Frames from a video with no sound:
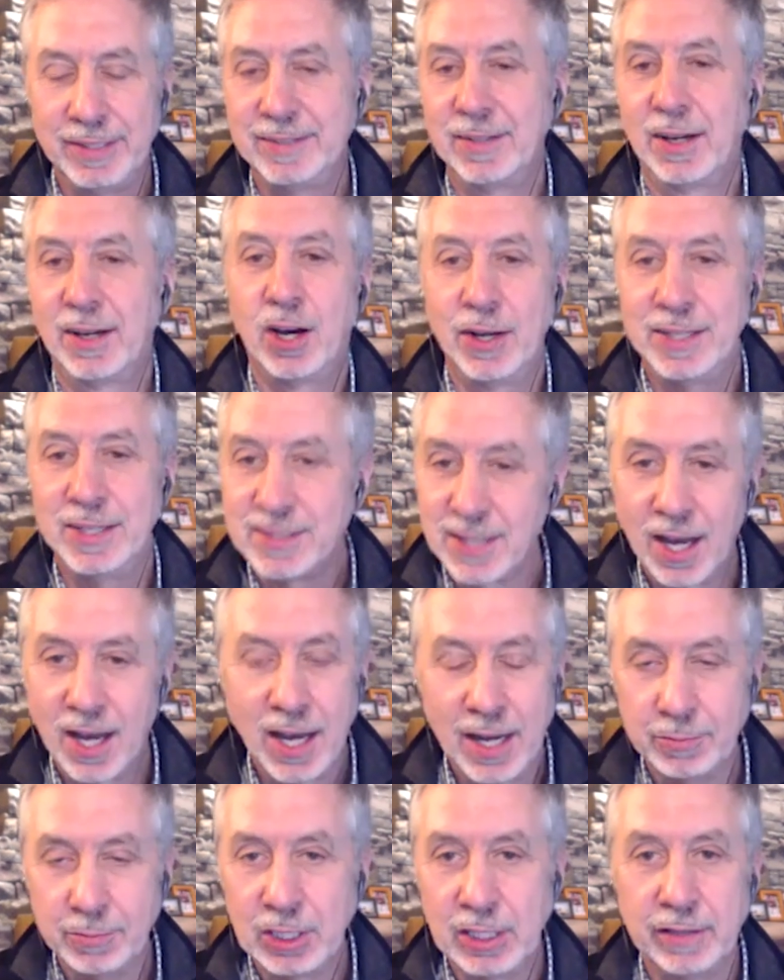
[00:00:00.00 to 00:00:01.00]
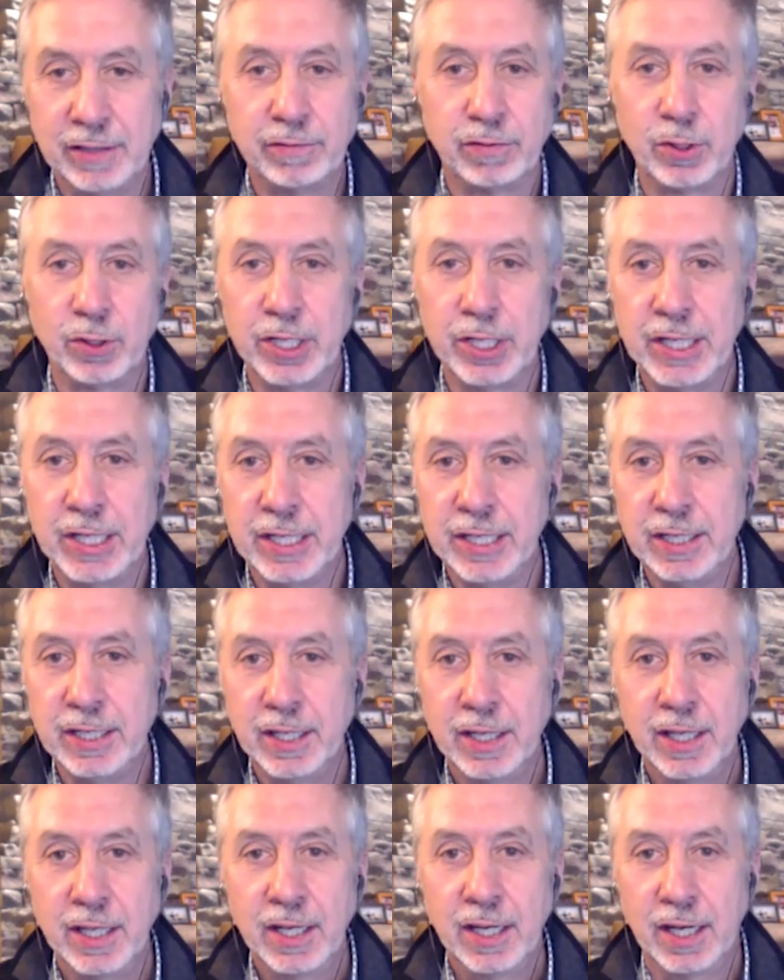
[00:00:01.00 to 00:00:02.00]
on time delivery,
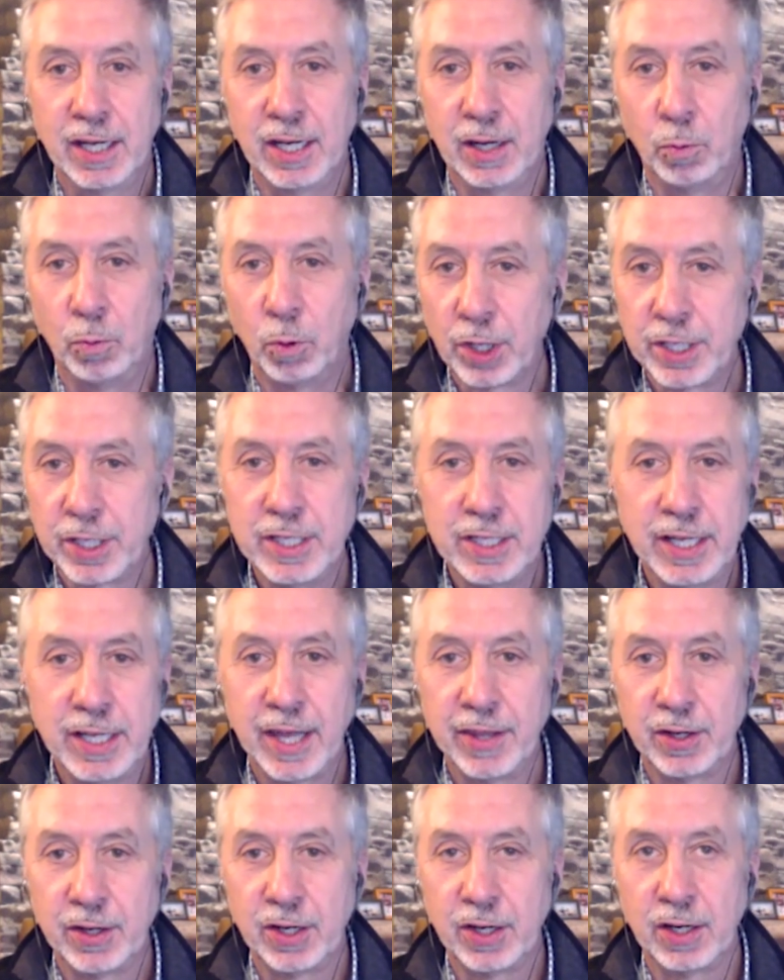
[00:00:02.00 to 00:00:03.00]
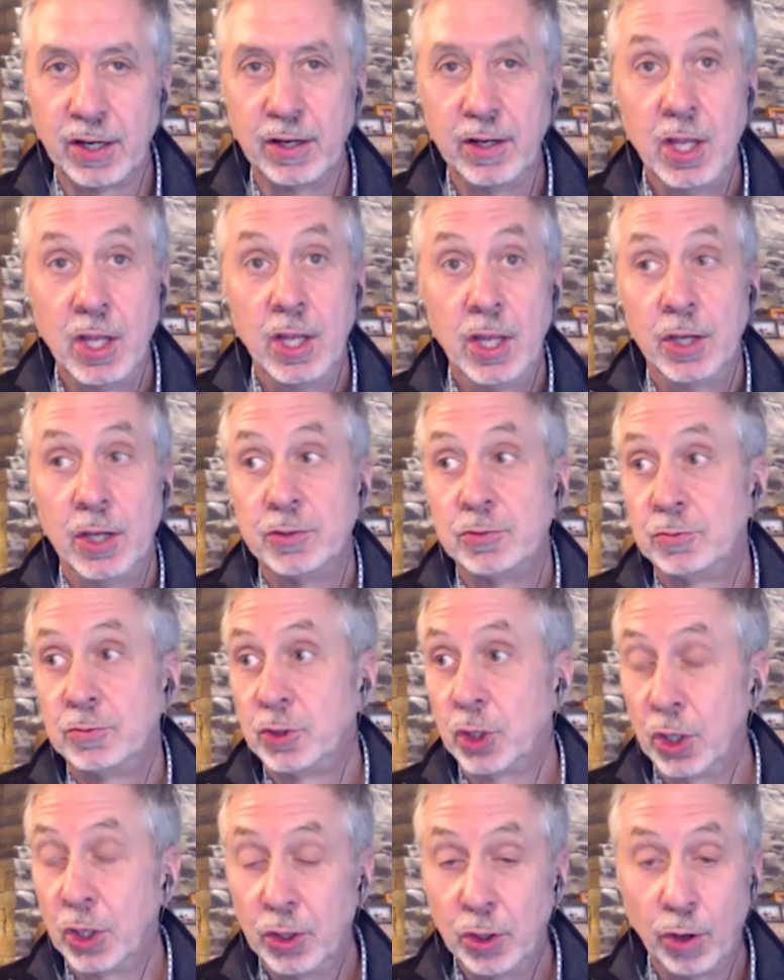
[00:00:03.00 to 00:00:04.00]
uh, working together,
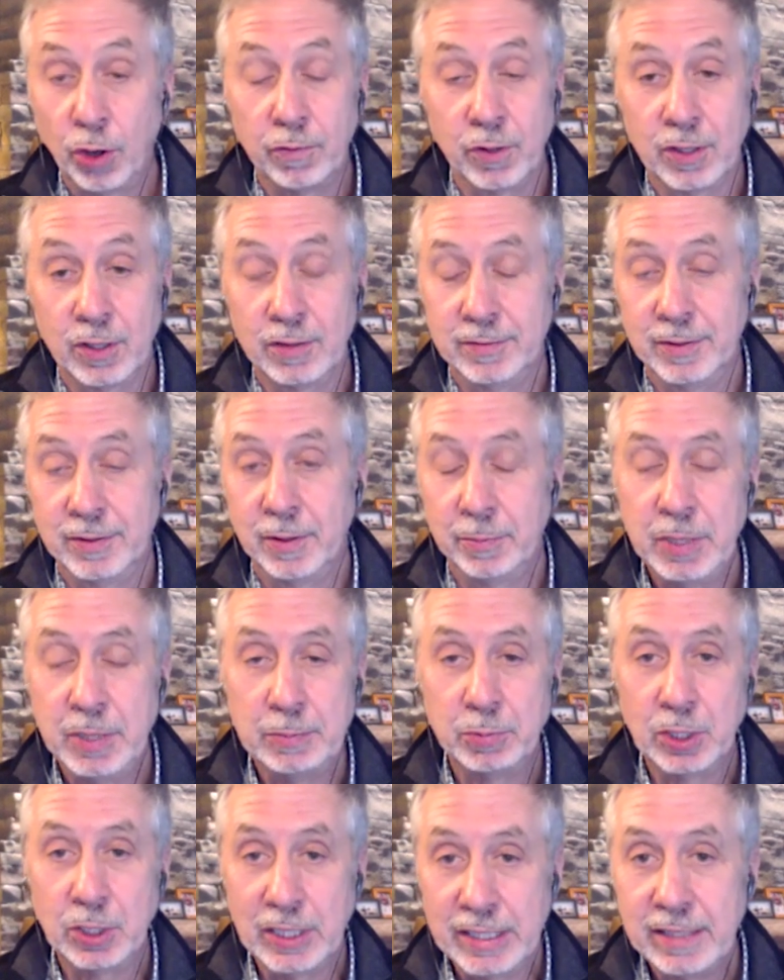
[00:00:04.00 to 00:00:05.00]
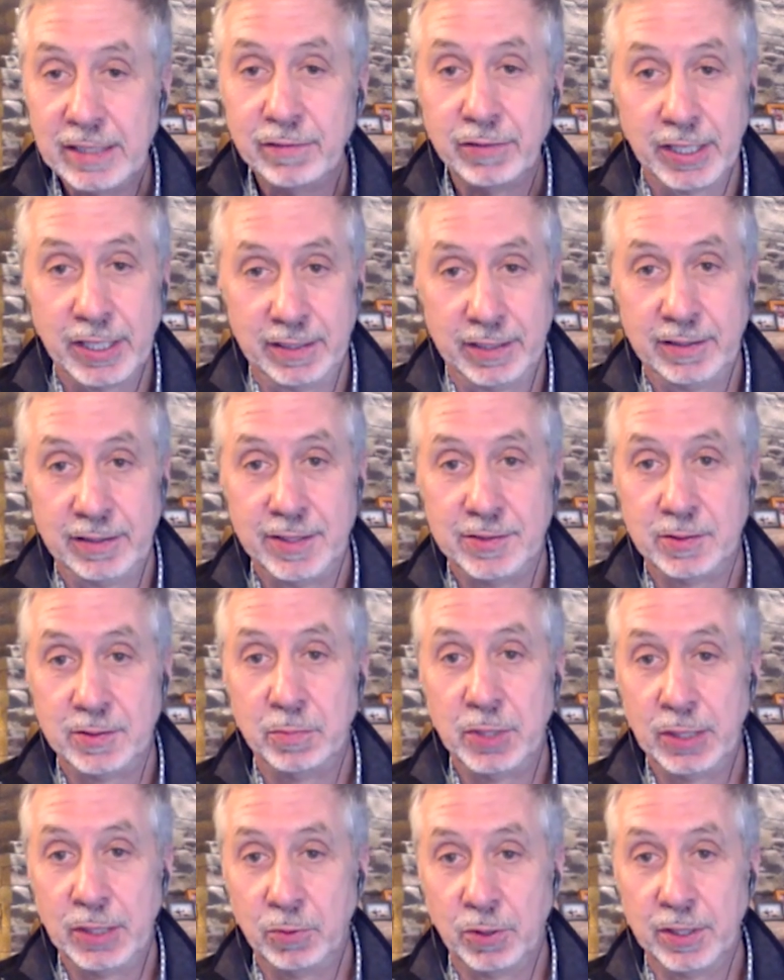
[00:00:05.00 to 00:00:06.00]
turnover of people leaving is a
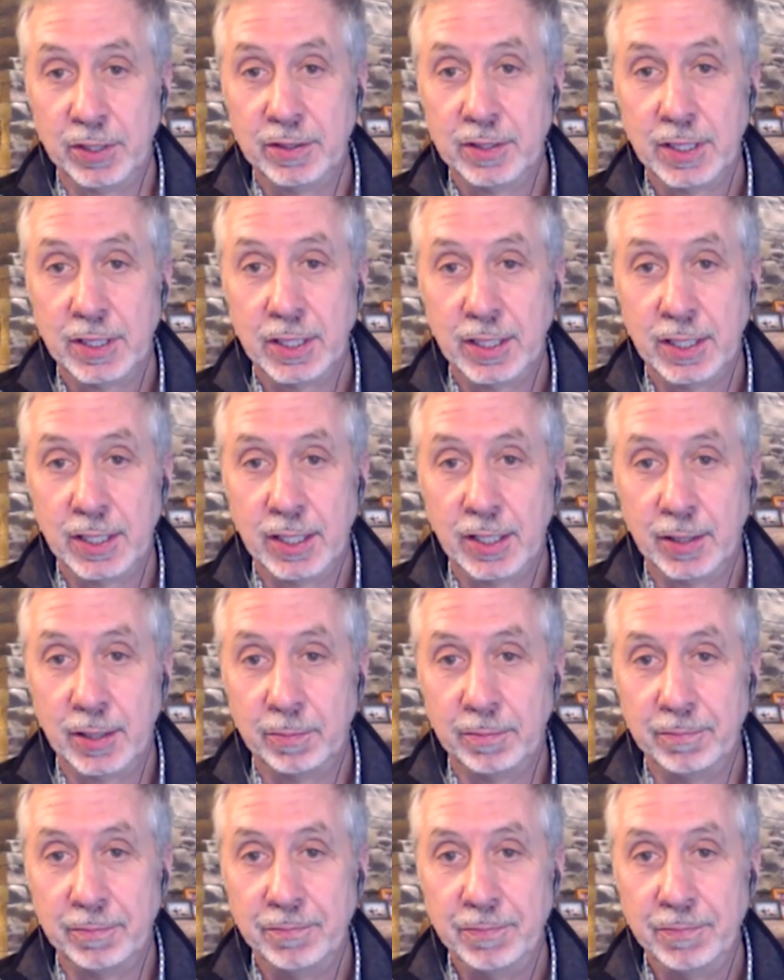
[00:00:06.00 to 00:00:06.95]
big one. Mm-hmm, um,